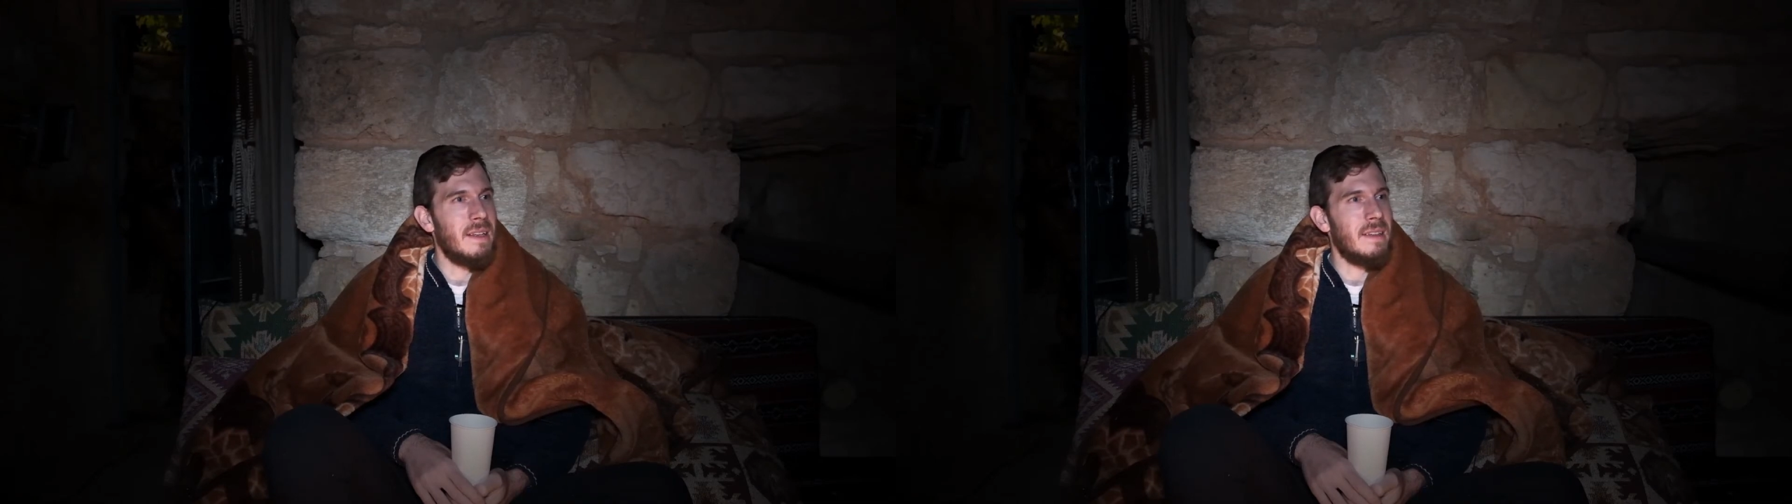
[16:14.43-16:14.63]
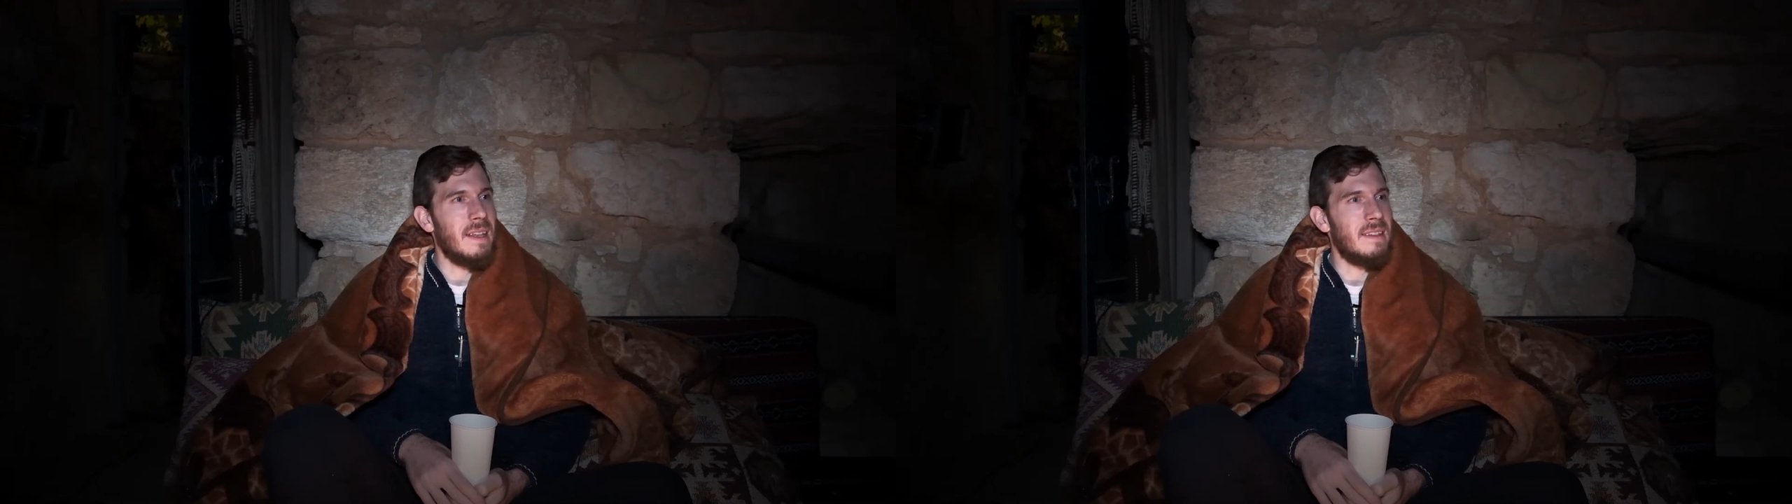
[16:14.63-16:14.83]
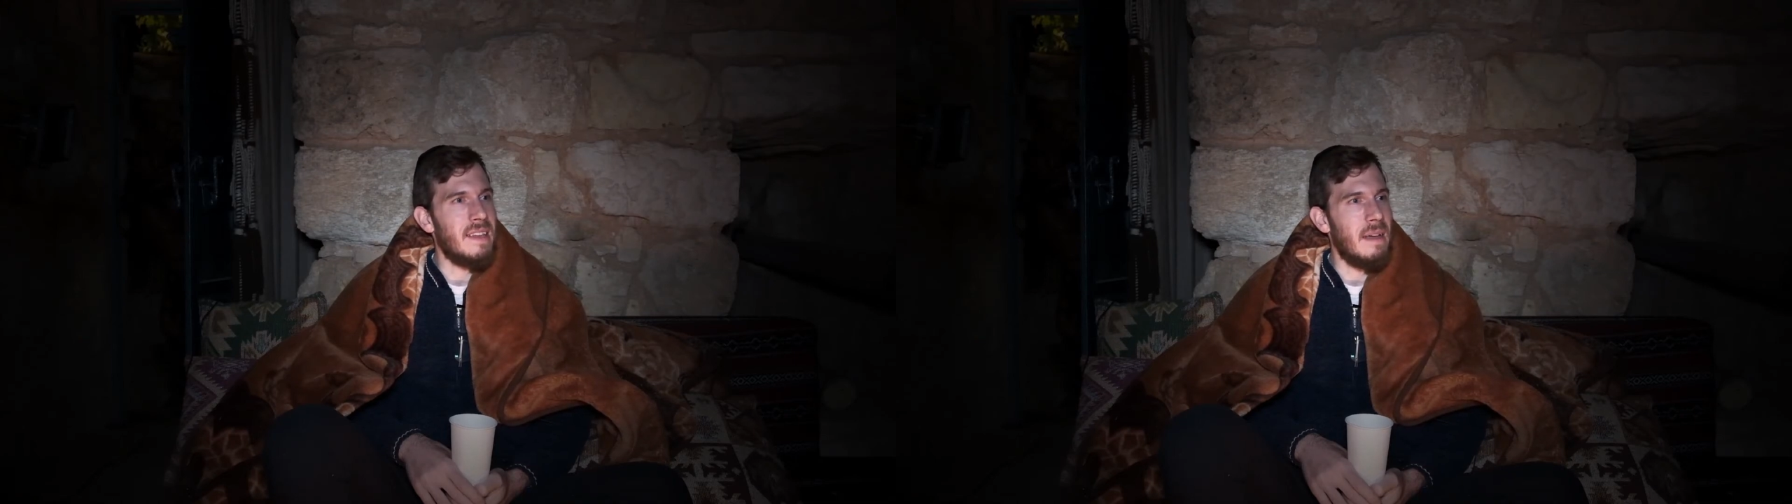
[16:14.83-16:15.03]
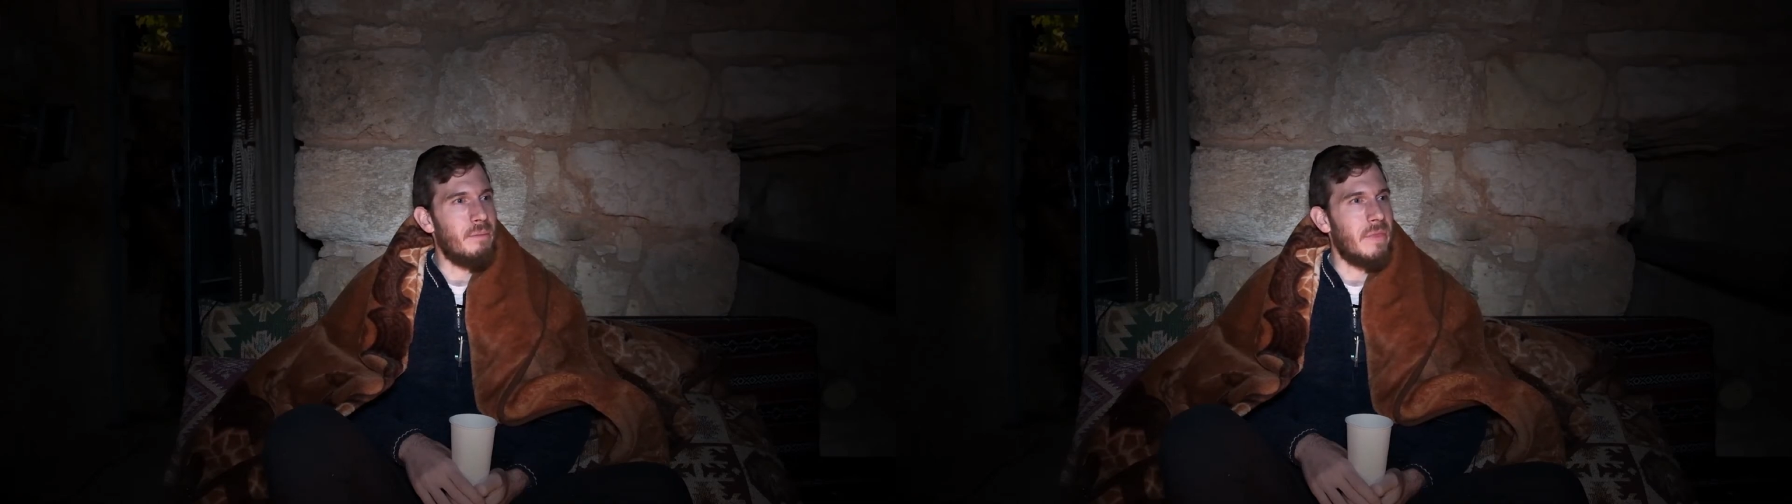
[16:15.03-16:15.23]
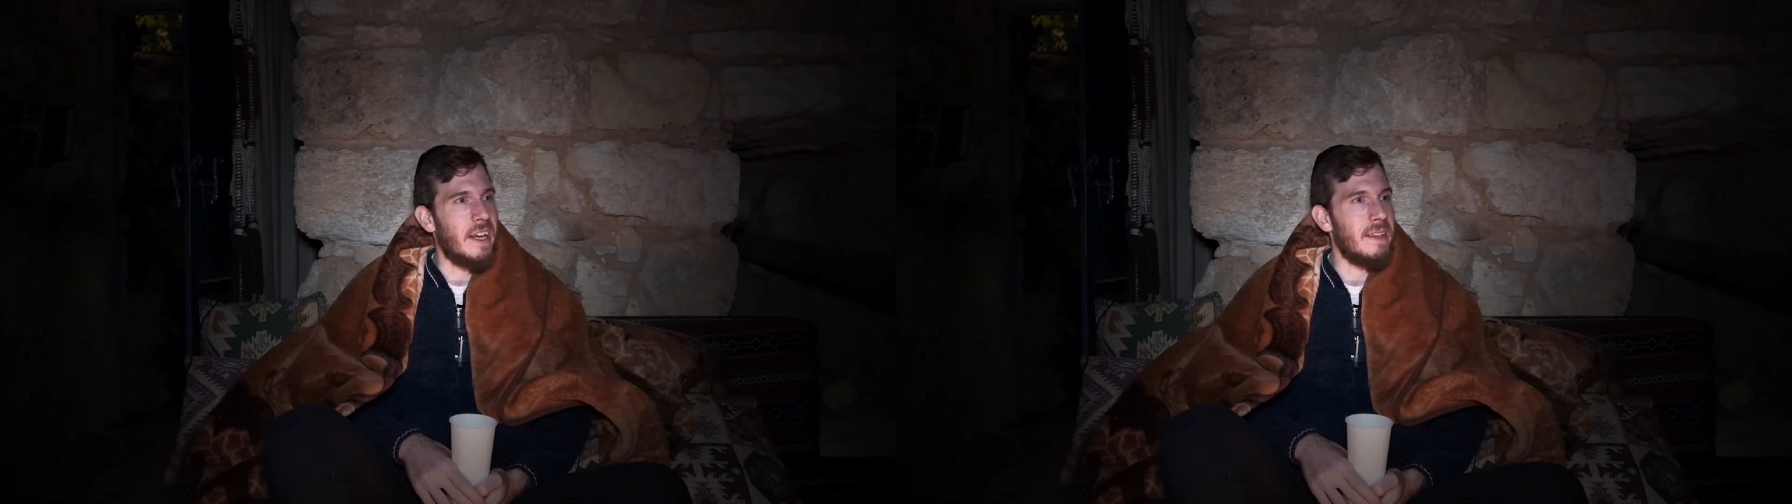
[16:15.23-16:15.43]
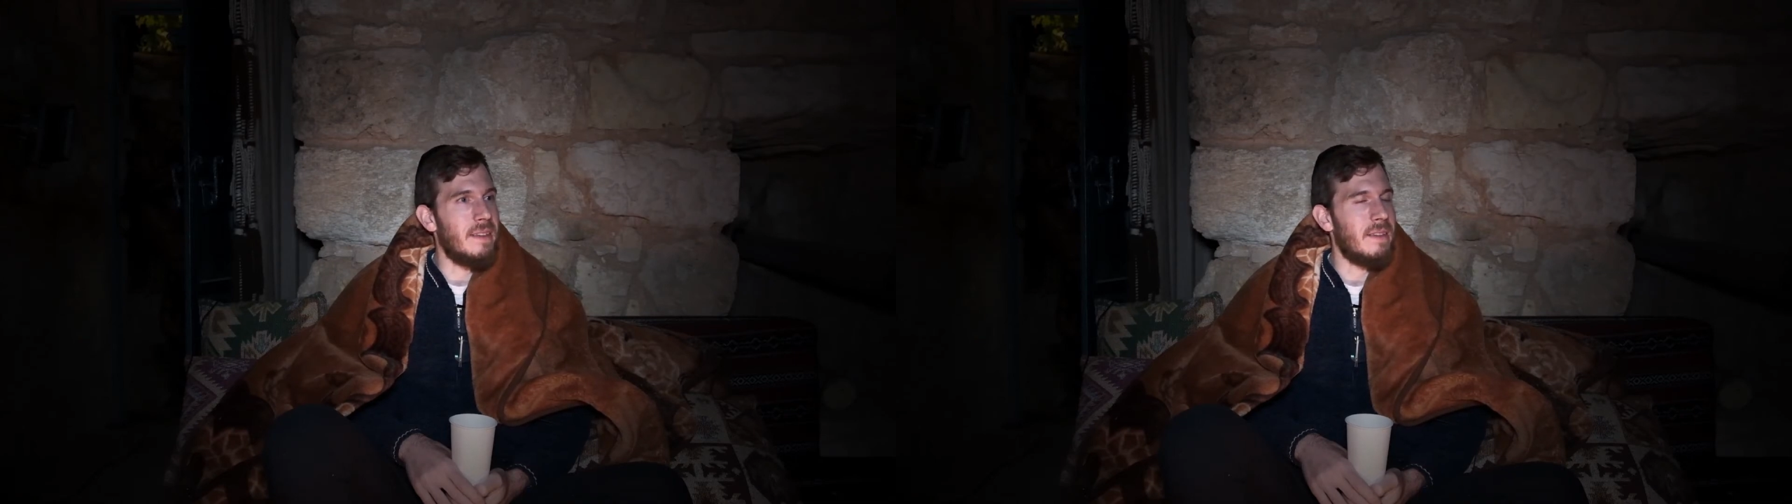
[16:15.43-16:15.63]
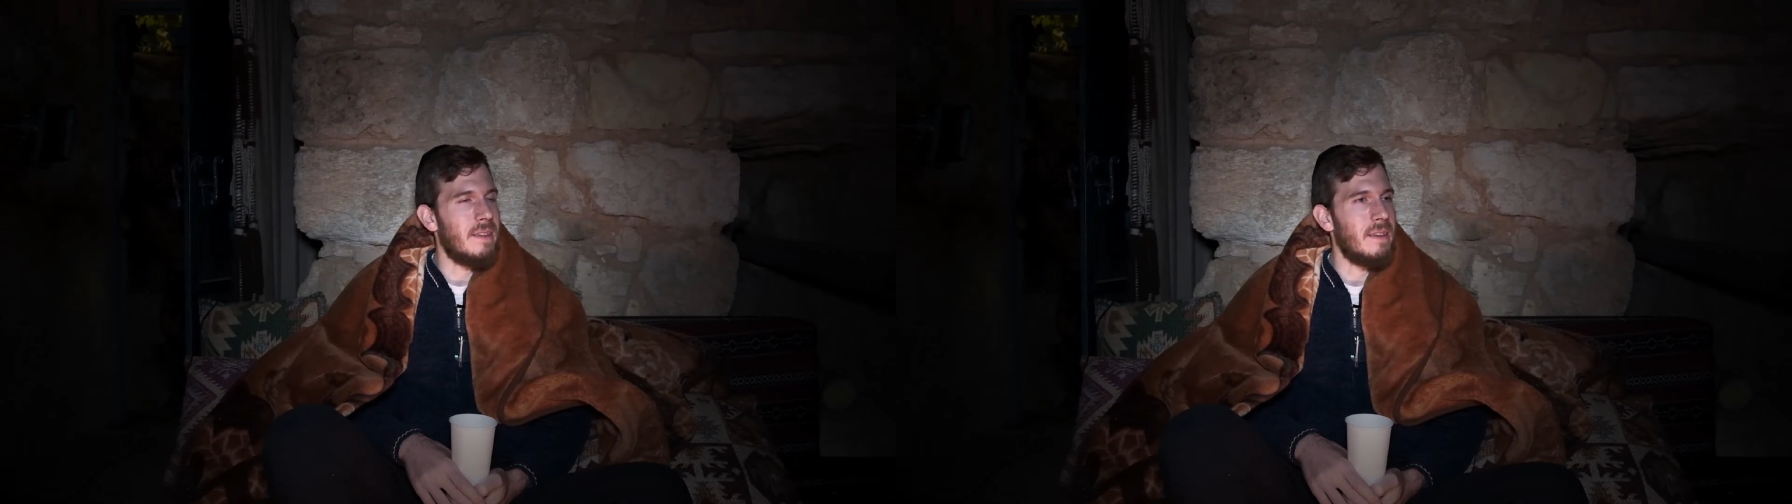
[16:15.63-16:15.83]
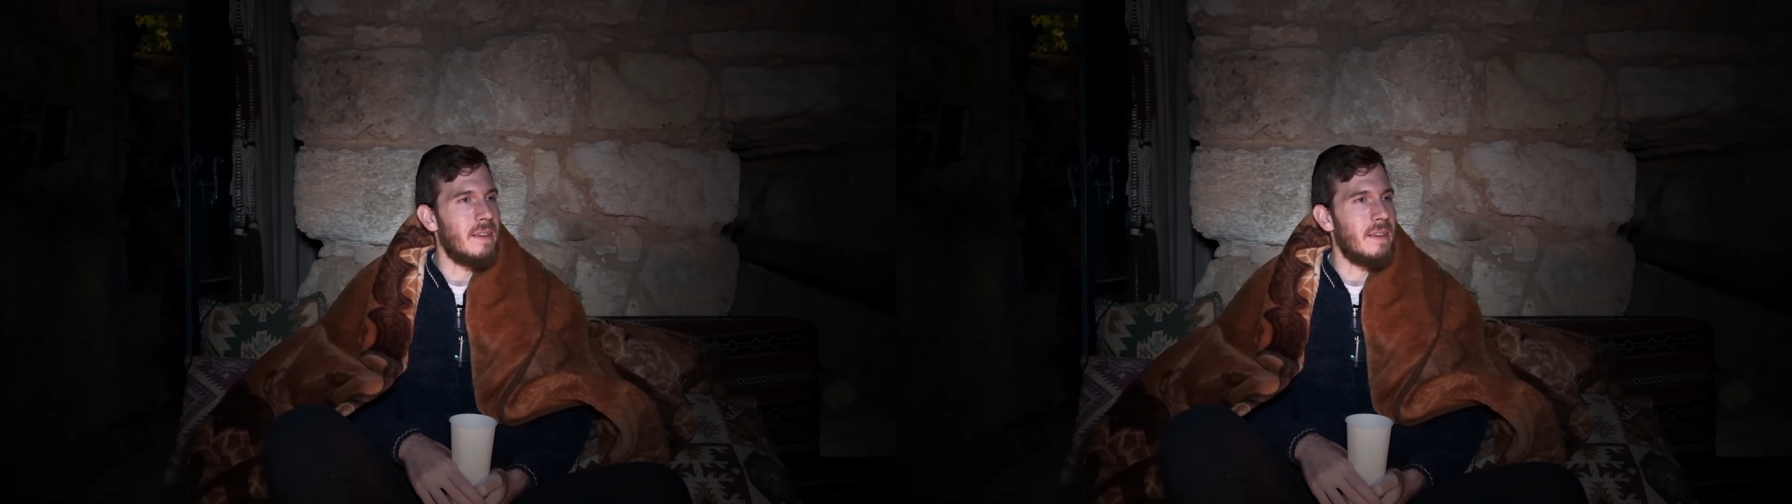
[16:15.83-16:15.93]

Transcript: that separate